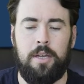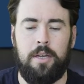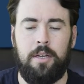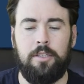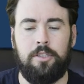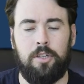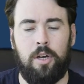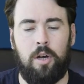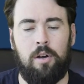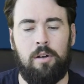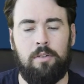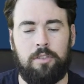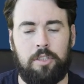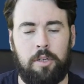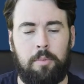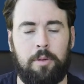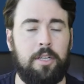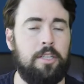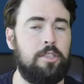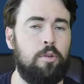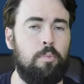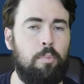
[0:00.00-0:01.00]
So if
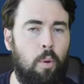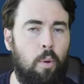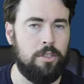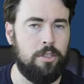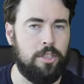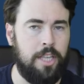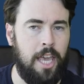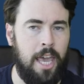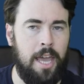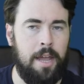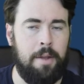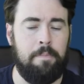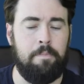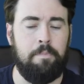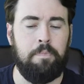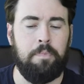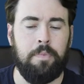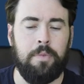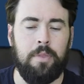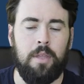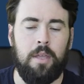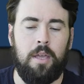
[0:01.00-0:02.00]
someone does a scan,
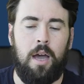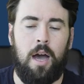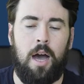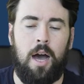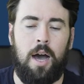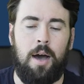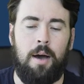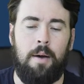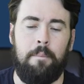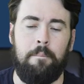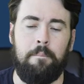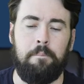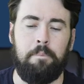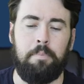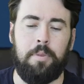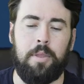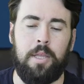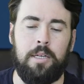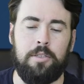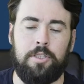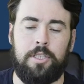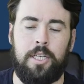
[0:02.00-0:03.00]

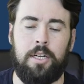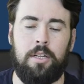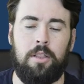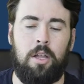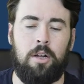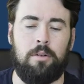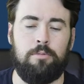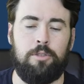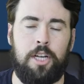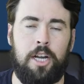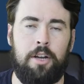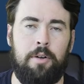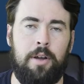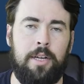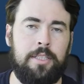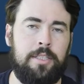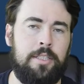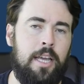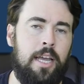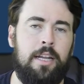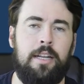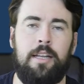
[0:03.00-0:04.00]
you'll see an alarm generate
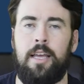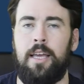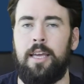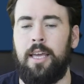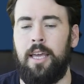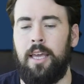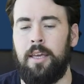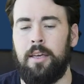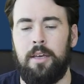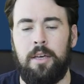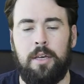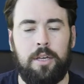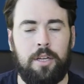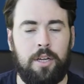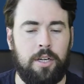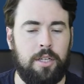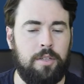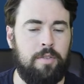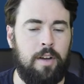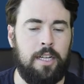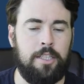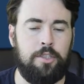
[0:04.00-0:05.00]
saying, hey, your
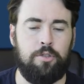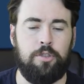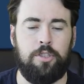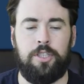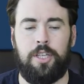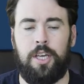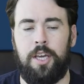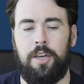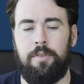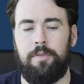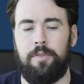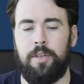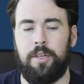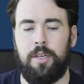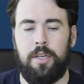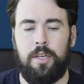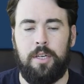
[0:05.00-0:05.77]
device received